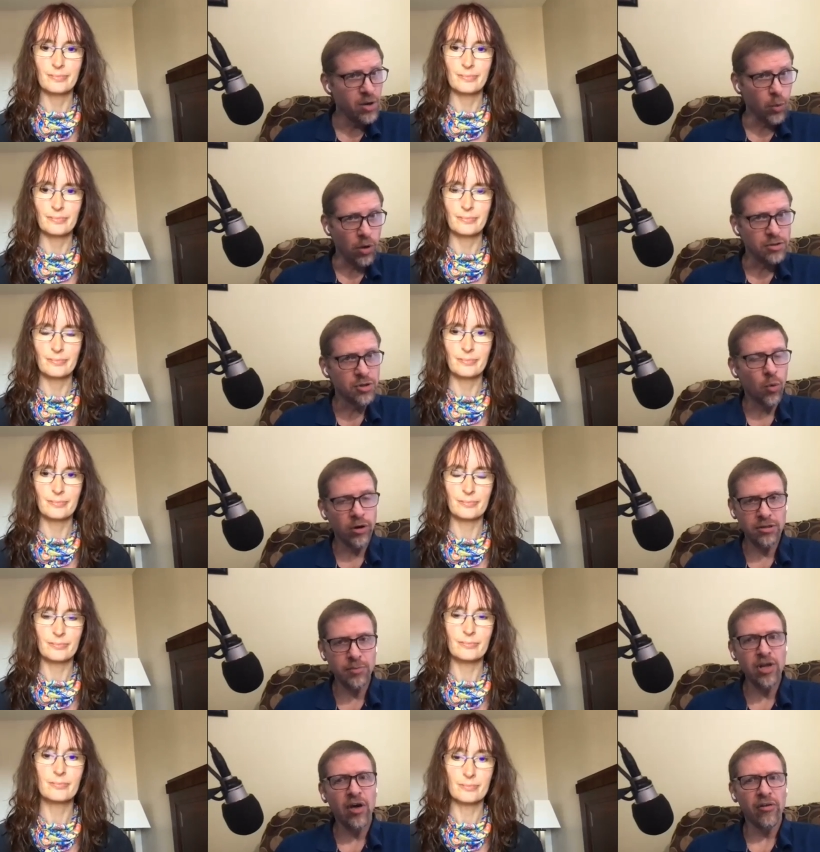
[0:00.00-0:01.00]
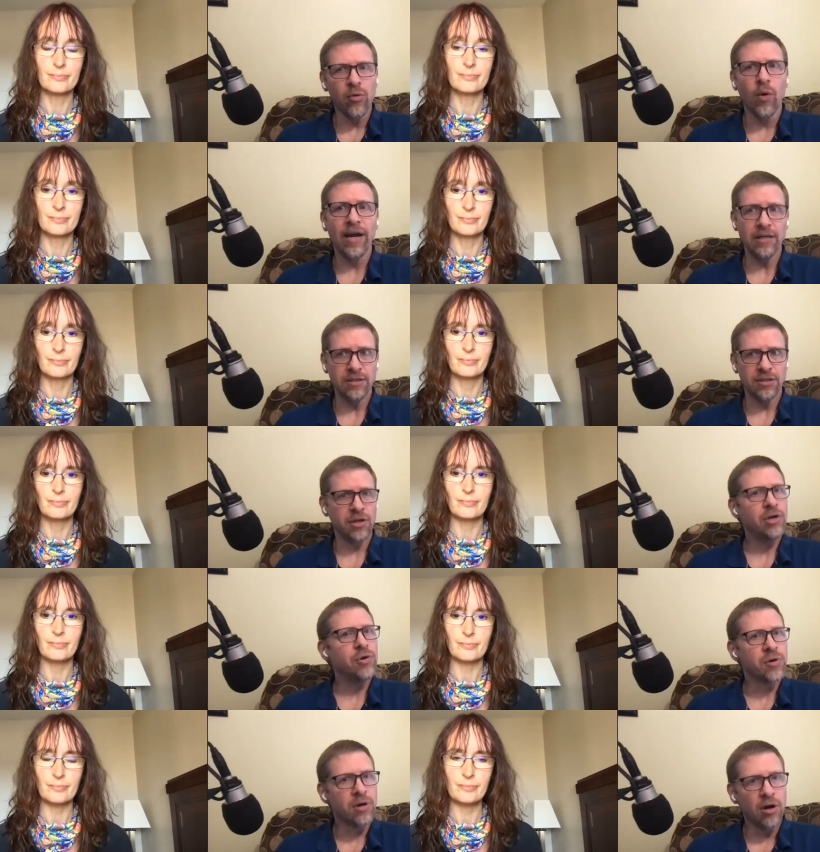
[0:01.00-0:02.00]
Speaker 1: one. So what are some of the other ways that you
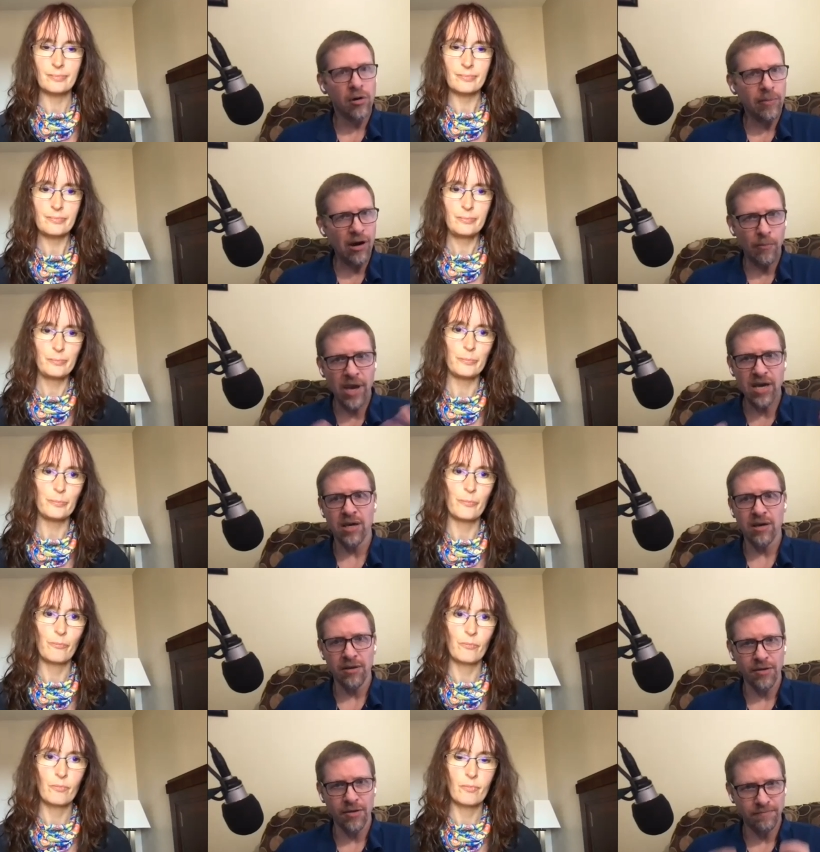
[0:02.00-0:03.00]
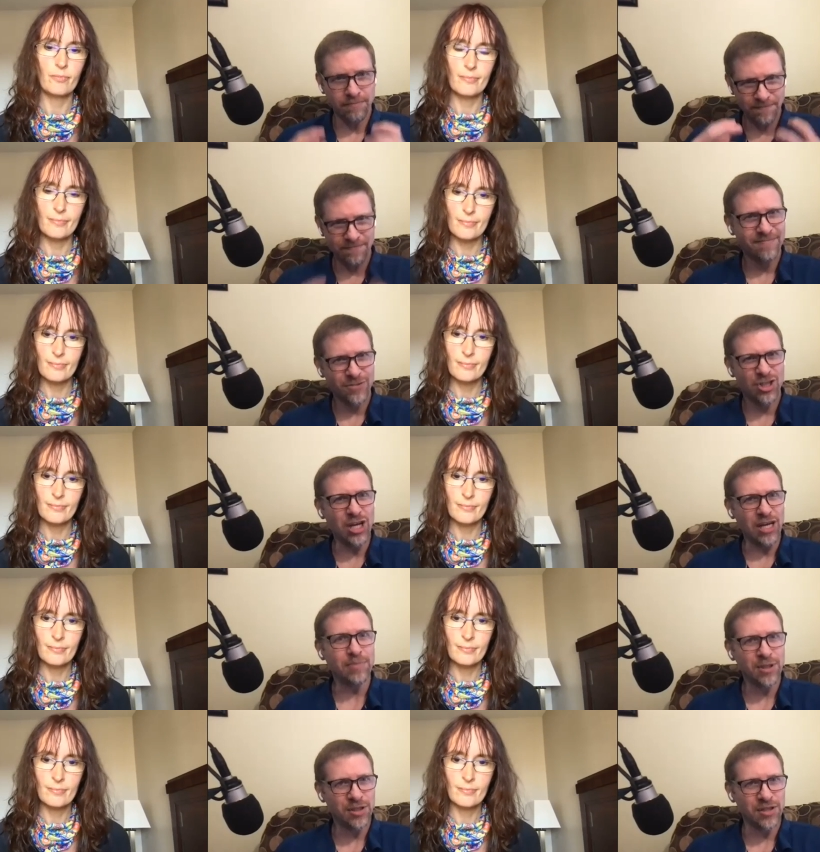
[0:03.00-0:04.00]
could go about making
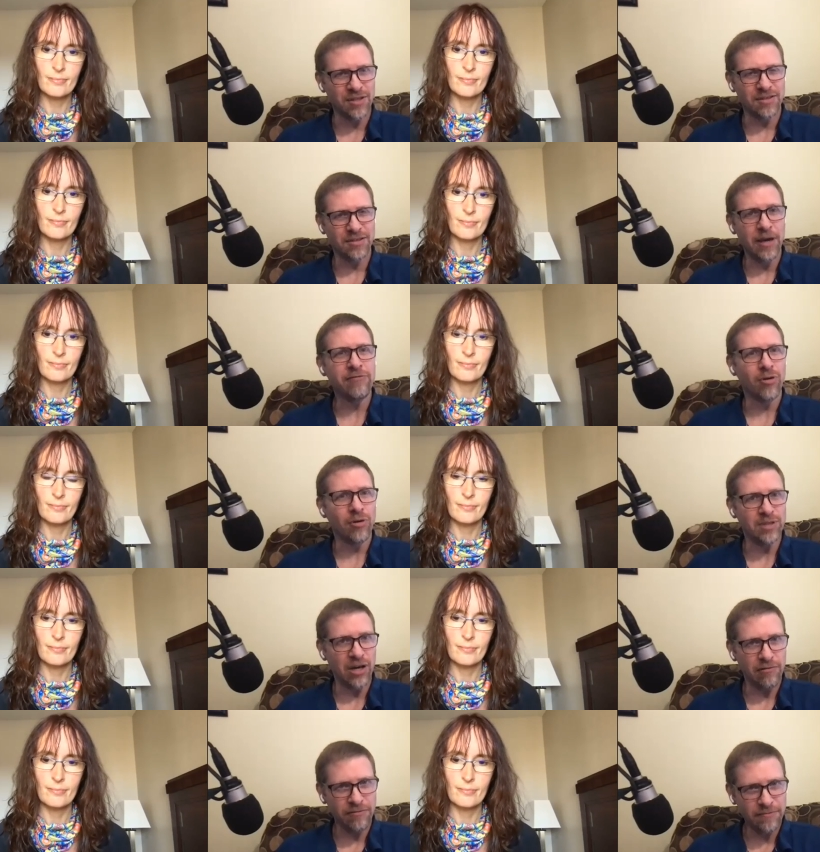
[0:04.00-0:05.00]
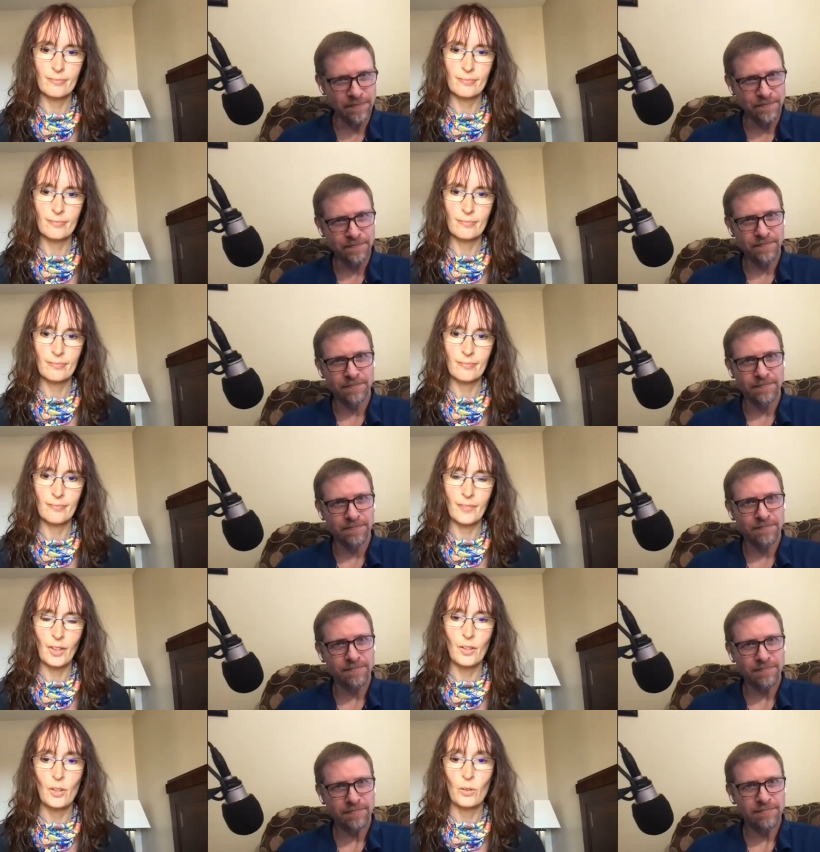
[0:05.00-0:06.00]
shapes to, to make forms out of?
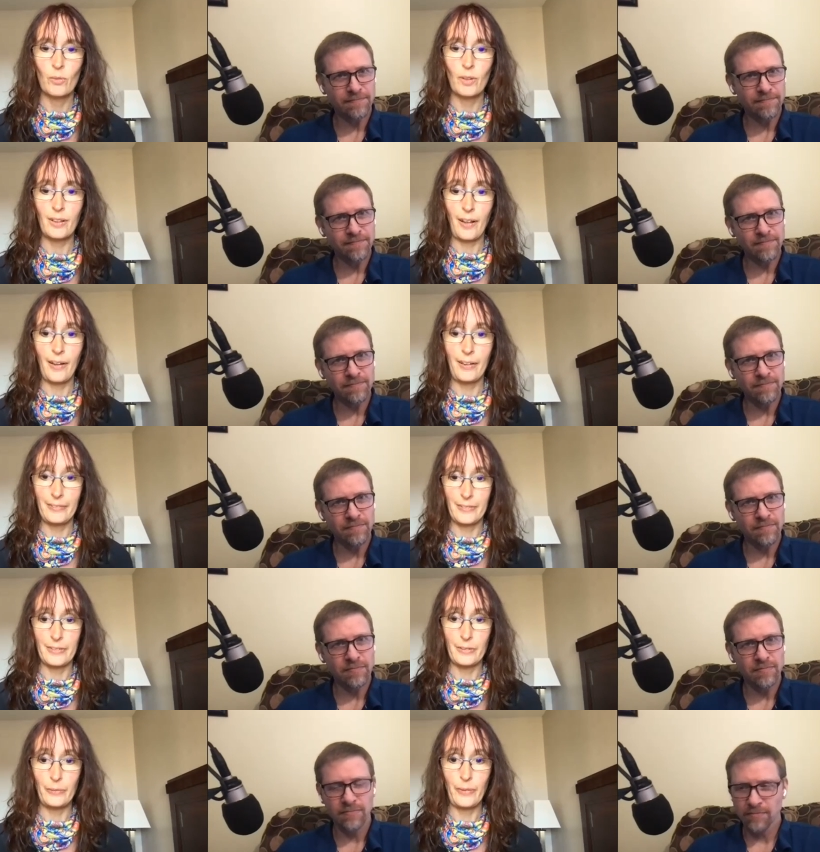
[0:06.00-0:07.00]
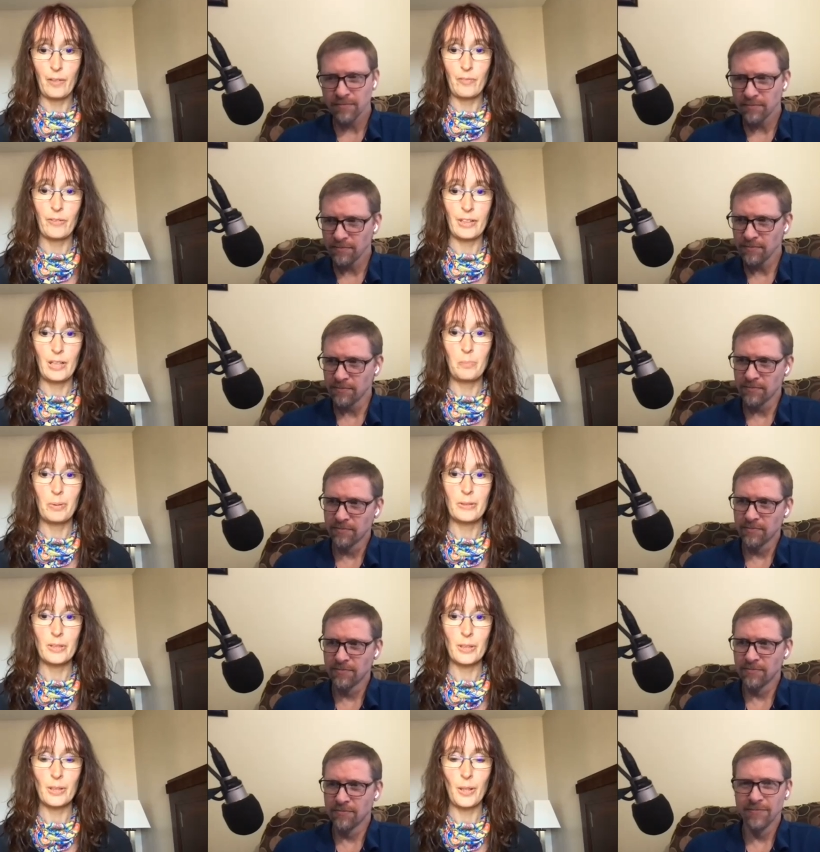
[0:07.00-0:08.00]
Speaker 2: Well, I do have a 3D
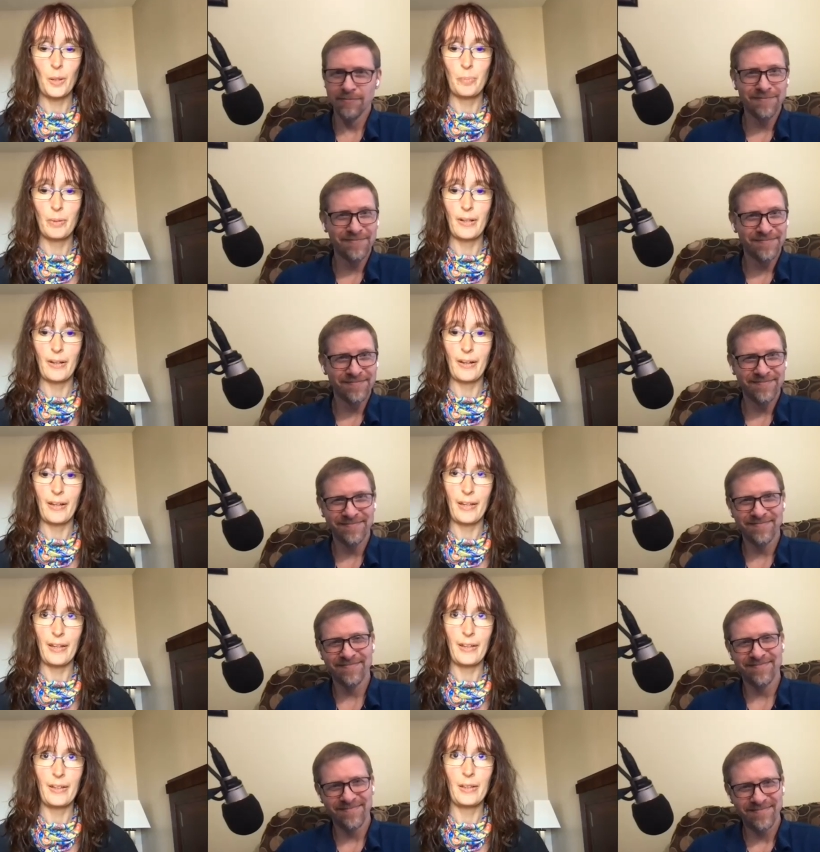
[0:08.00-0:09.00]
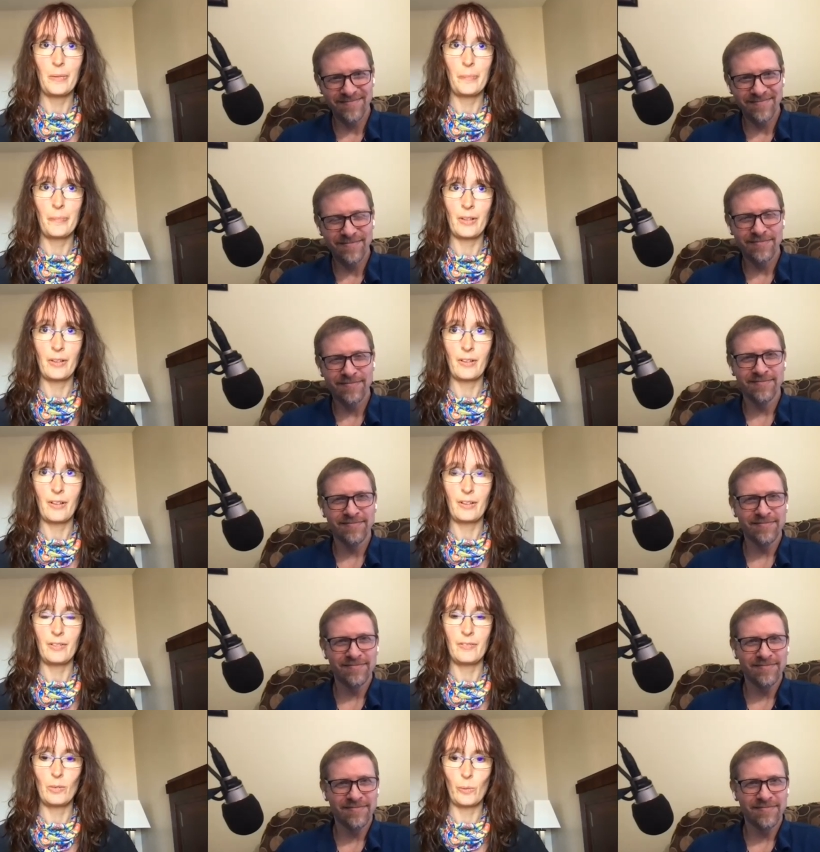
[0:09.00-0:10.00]
printer, but I am kind of
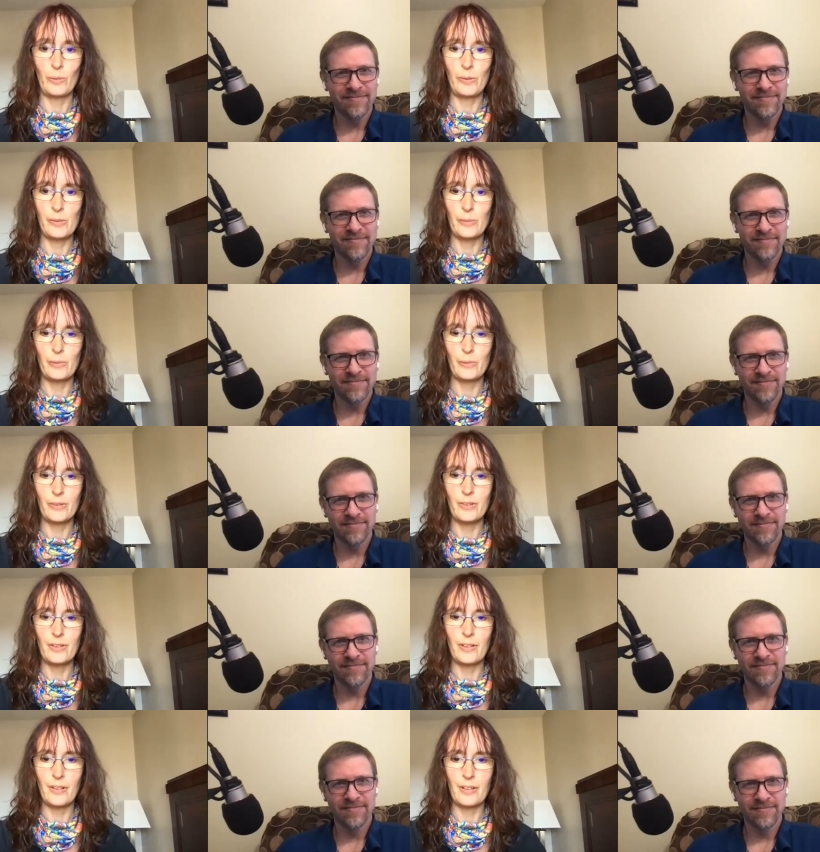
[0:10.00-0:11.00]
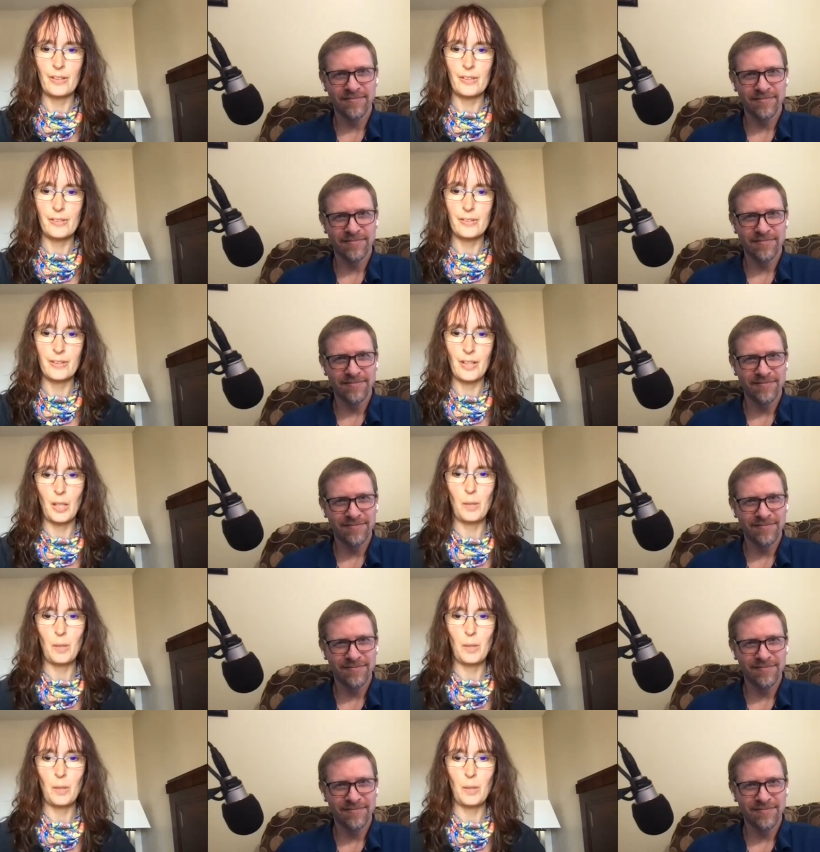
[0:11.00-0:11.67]
an old school artist type